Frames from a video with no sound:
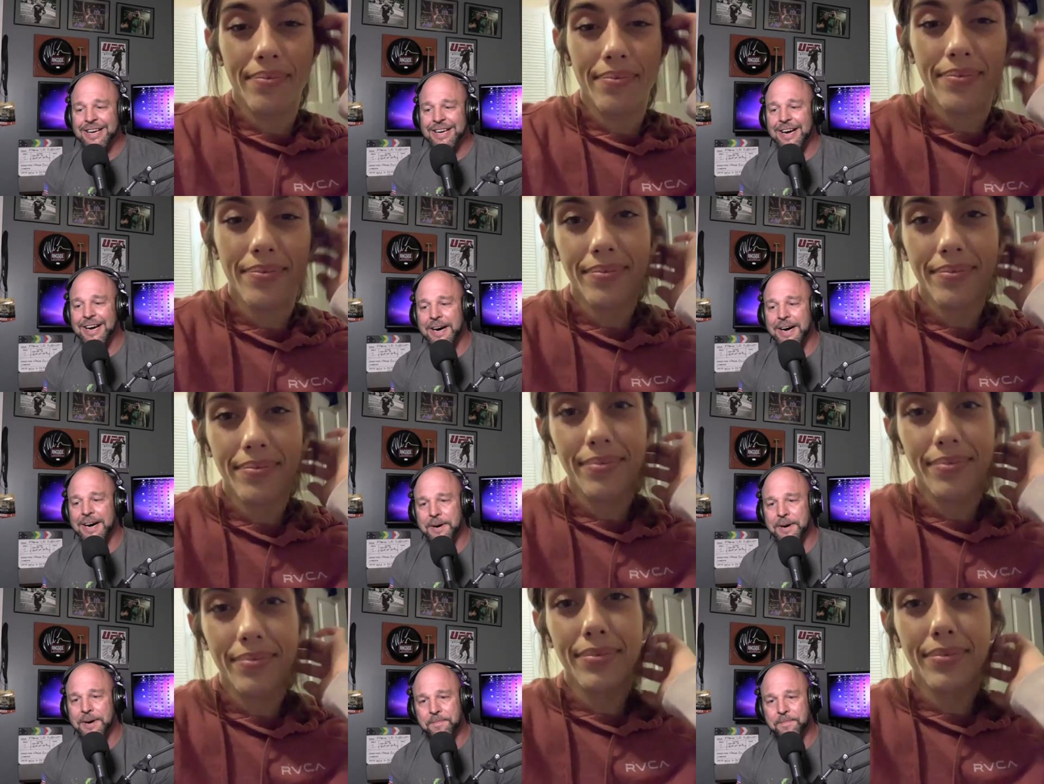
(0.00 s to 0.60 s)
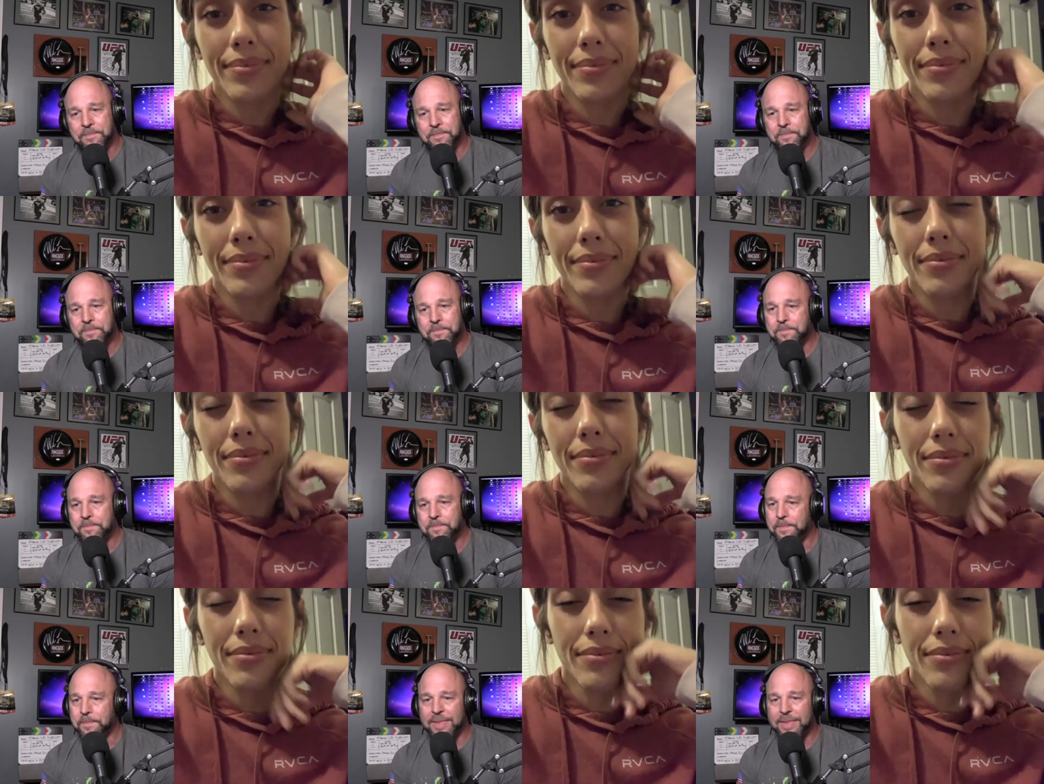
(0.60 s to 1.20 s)
Speaker 1: Um,
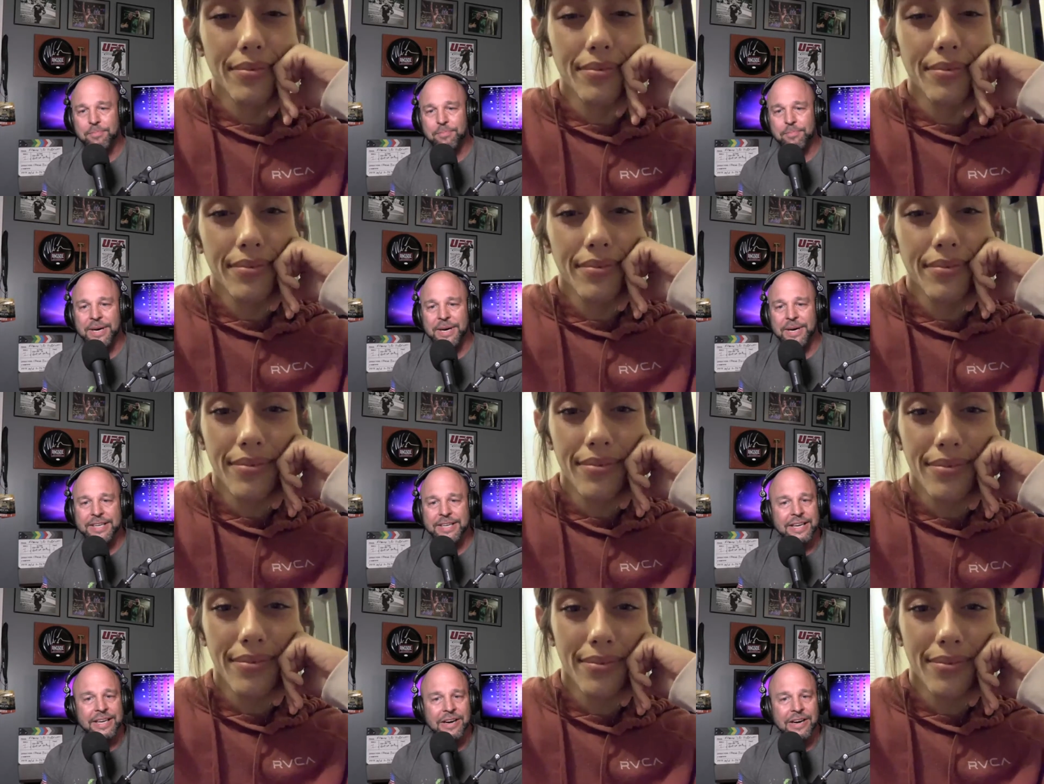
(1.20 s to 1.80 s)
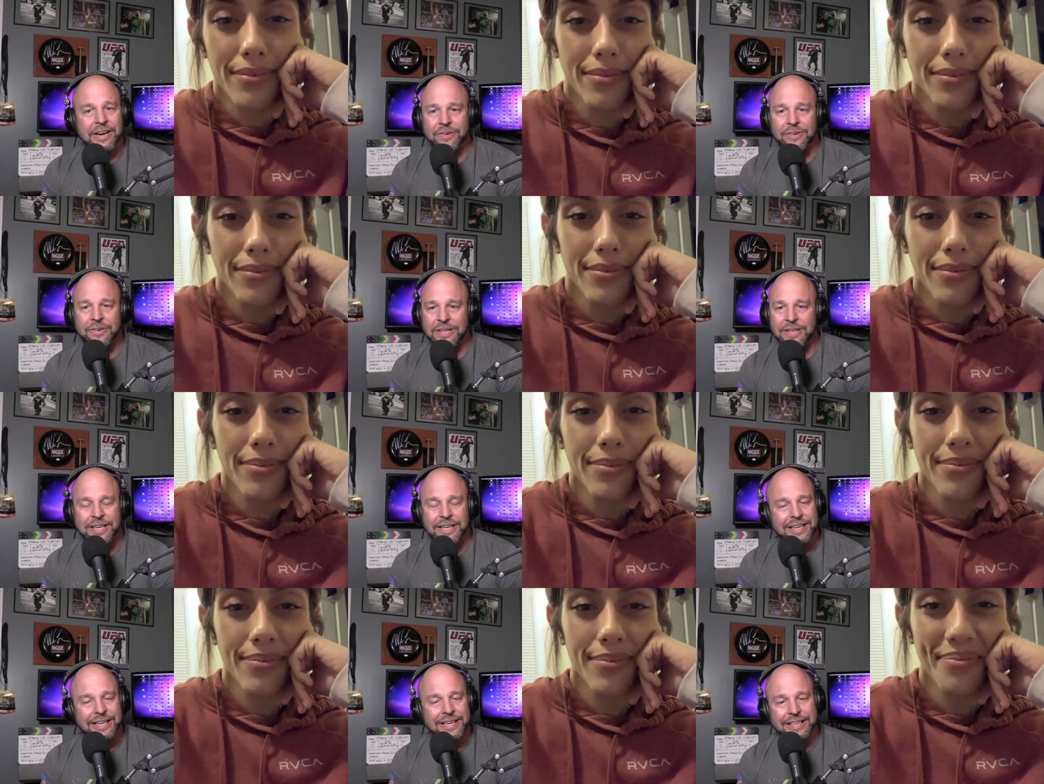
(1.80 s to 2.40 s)
but, you know,
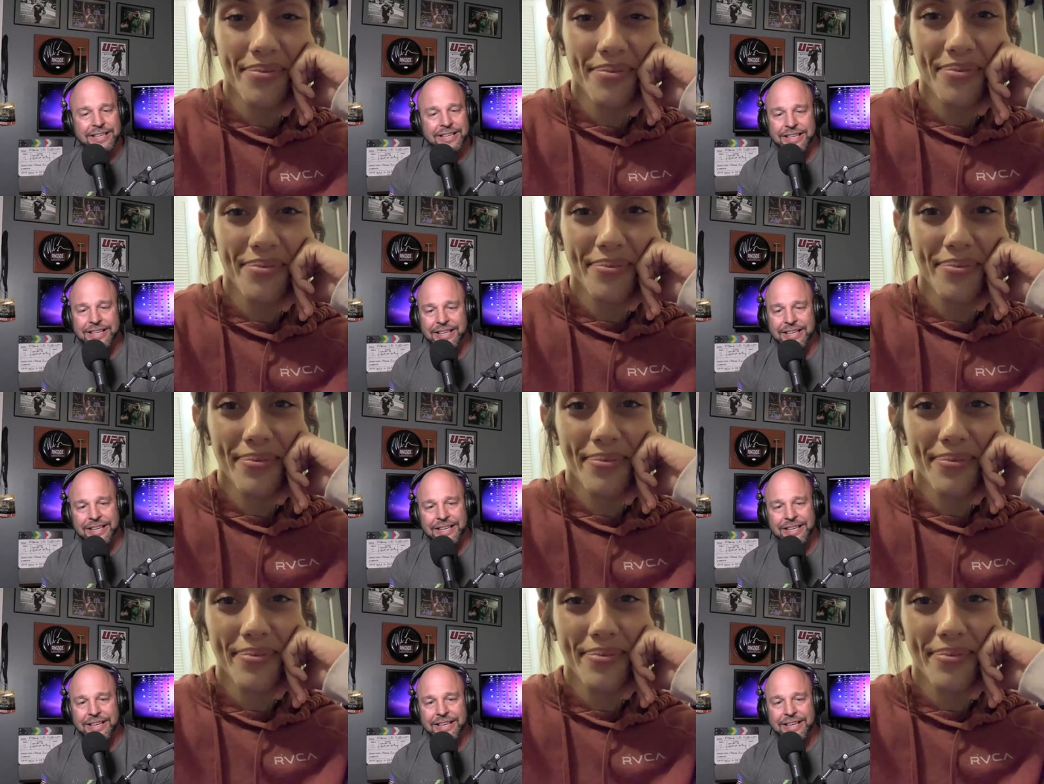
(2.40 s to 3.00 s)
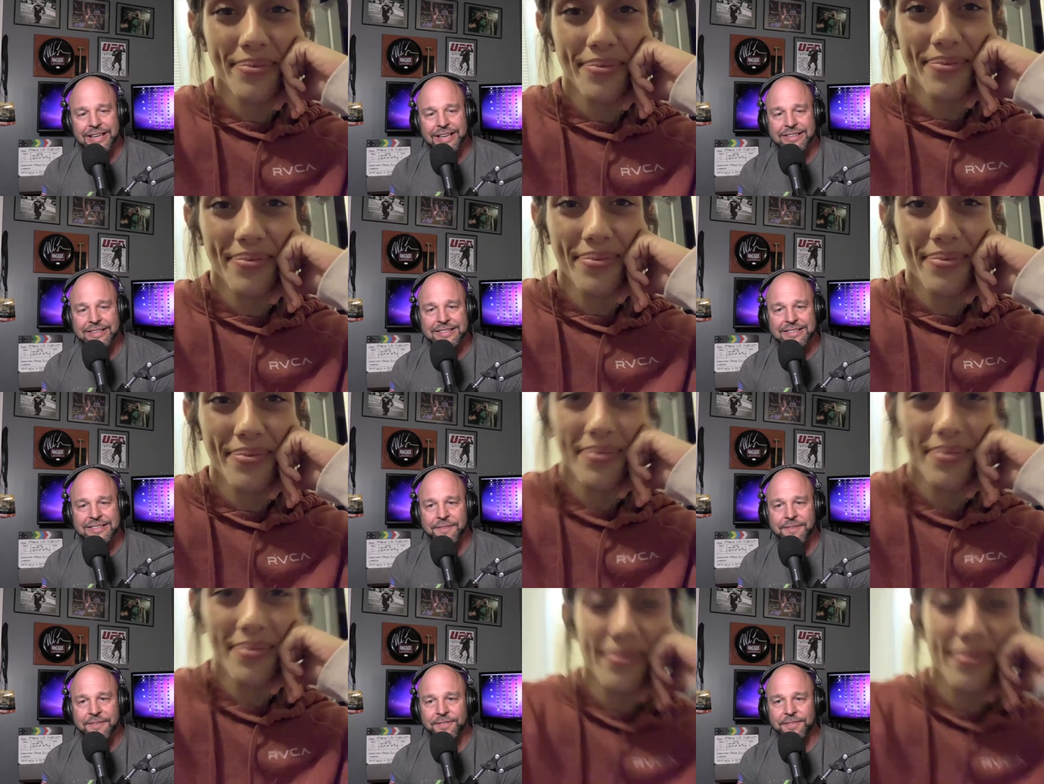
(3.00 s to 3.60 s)
uh, it, it's
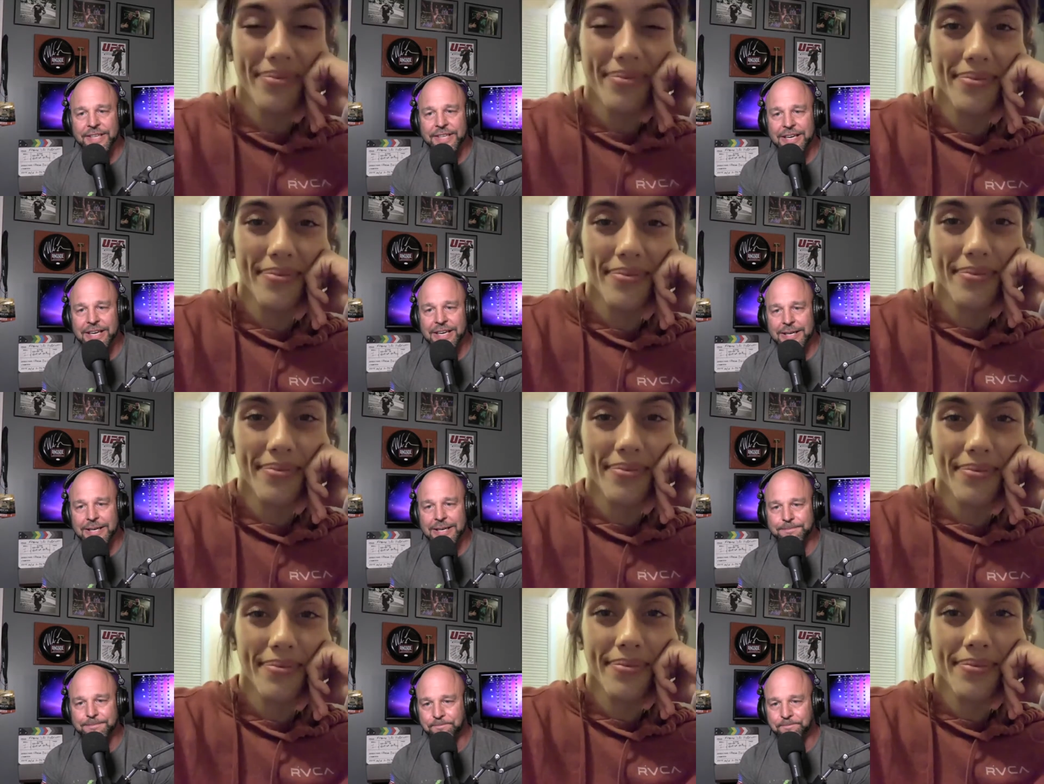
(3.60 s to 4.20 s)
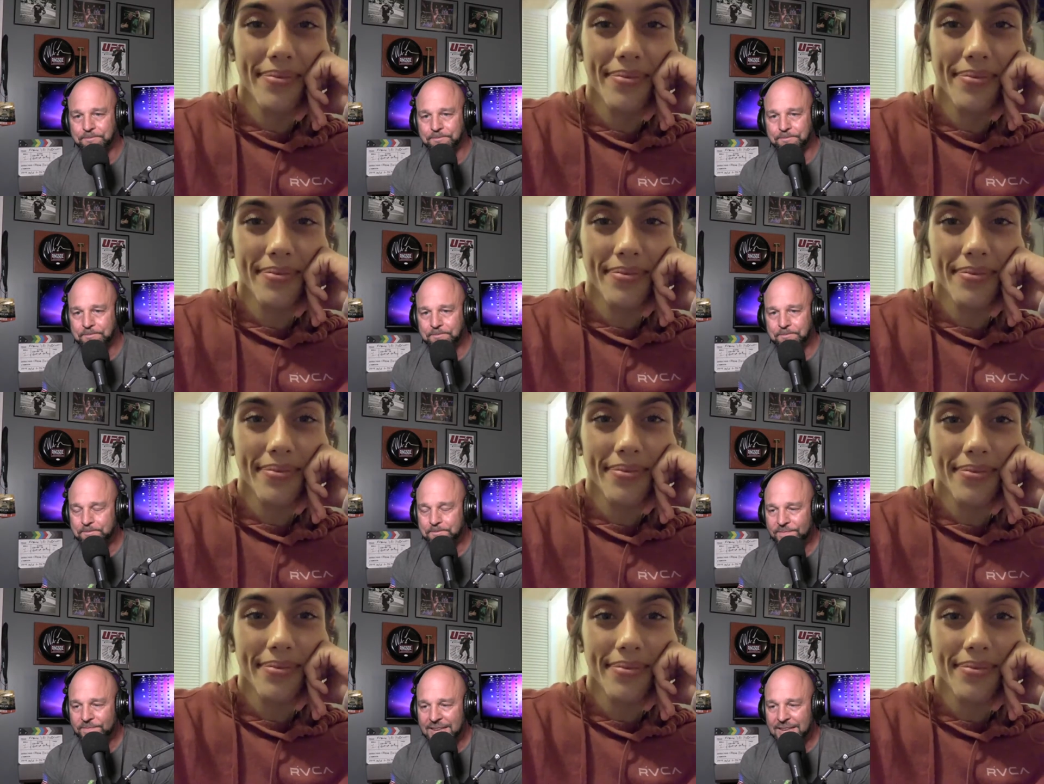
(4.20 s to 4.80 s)
definitely um,
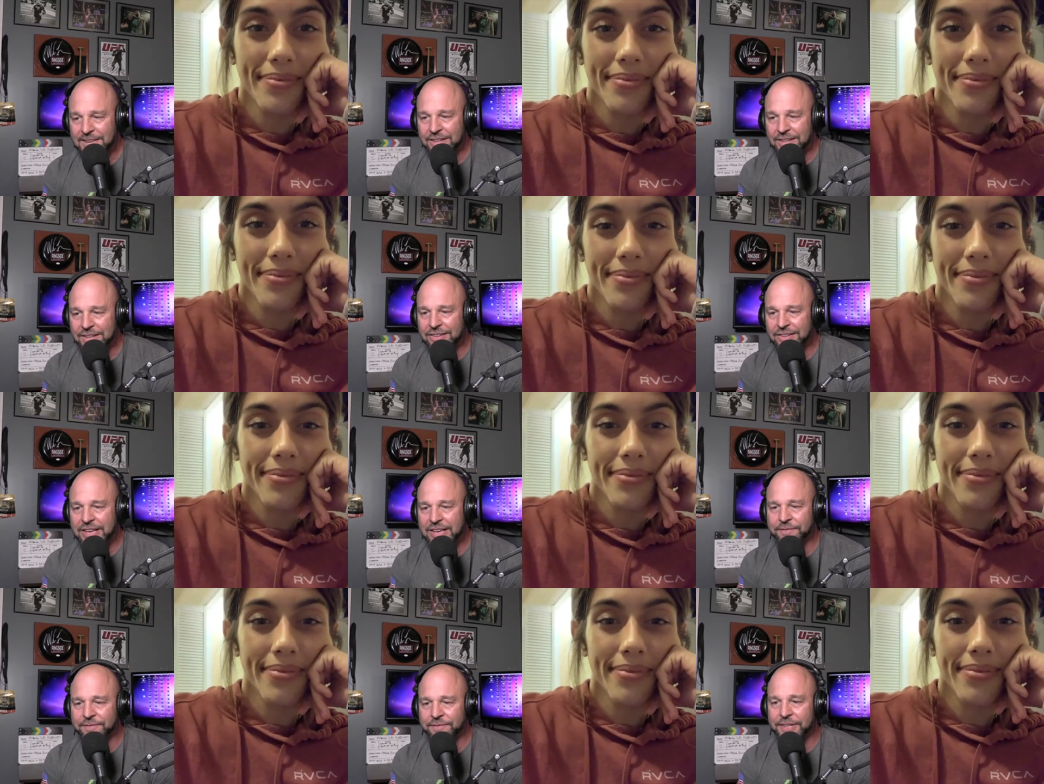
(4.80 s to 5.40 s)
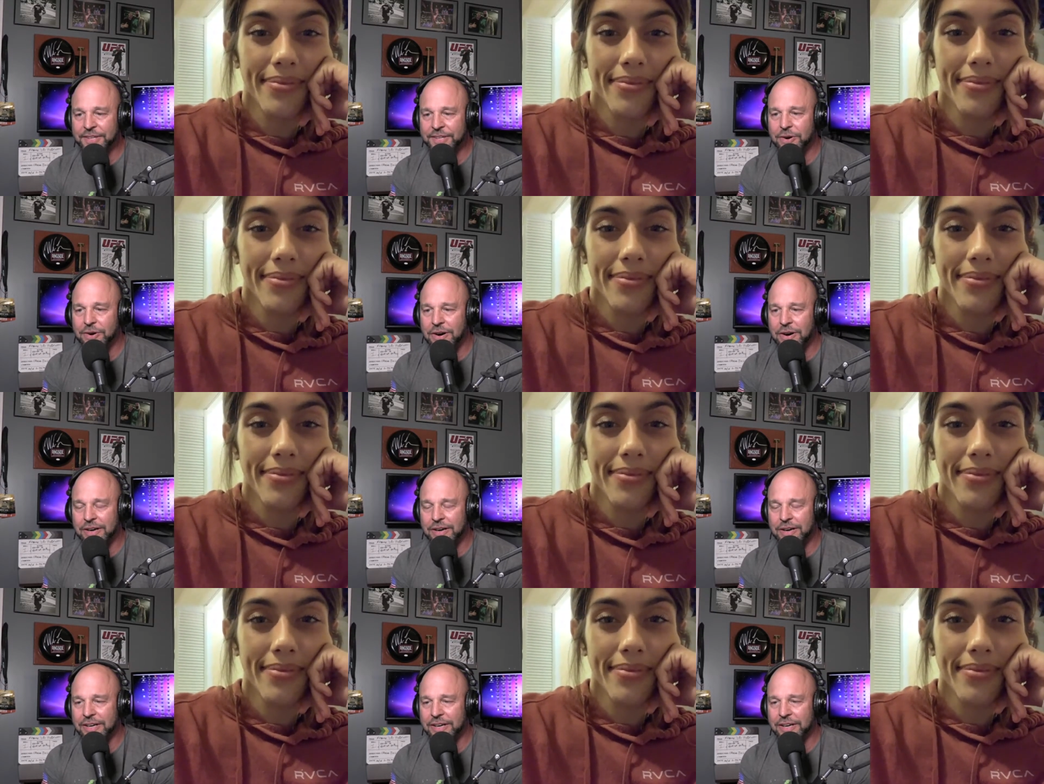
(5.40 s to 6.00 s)
definitely
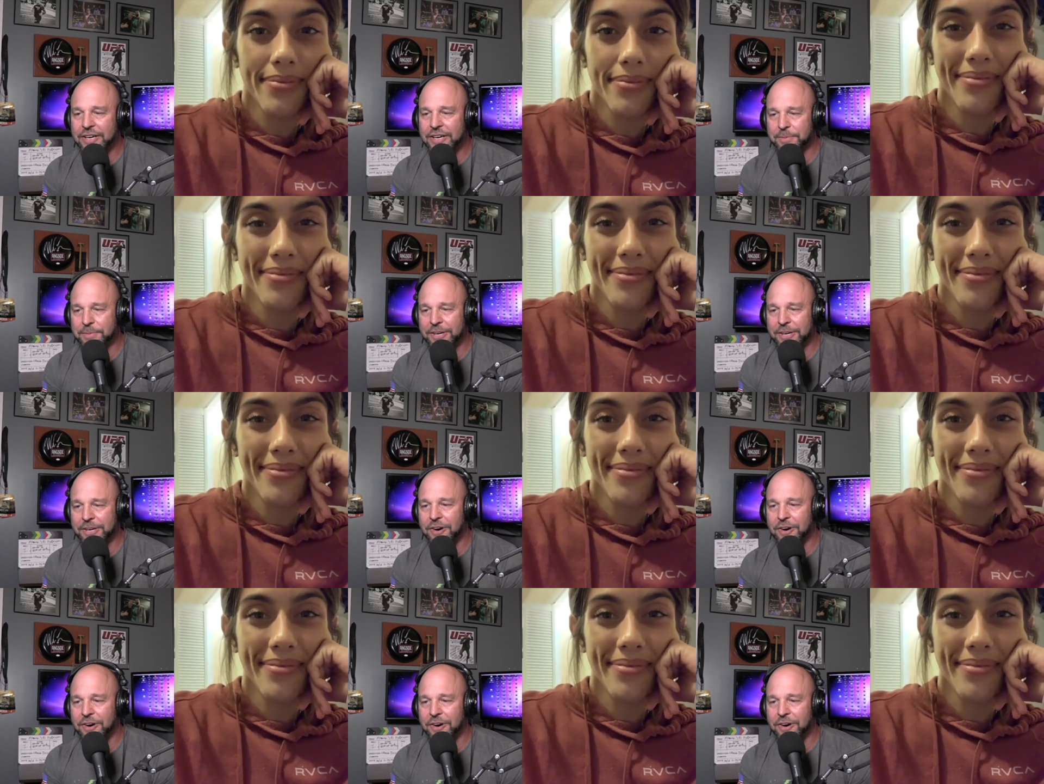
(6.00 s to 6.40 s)
uh, going to be an